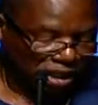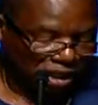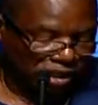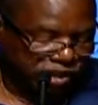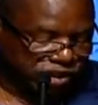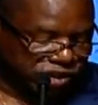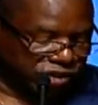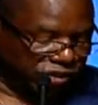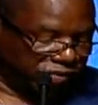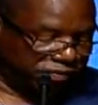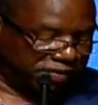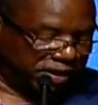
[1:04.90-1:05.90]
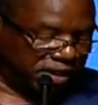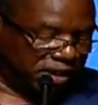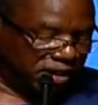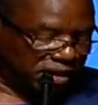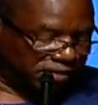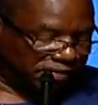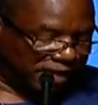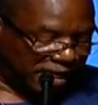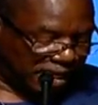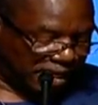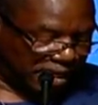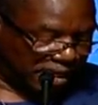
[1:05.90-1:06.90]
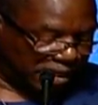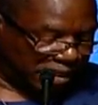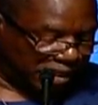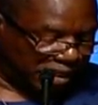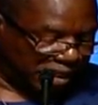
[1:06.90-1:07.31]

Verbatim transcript: a servant of God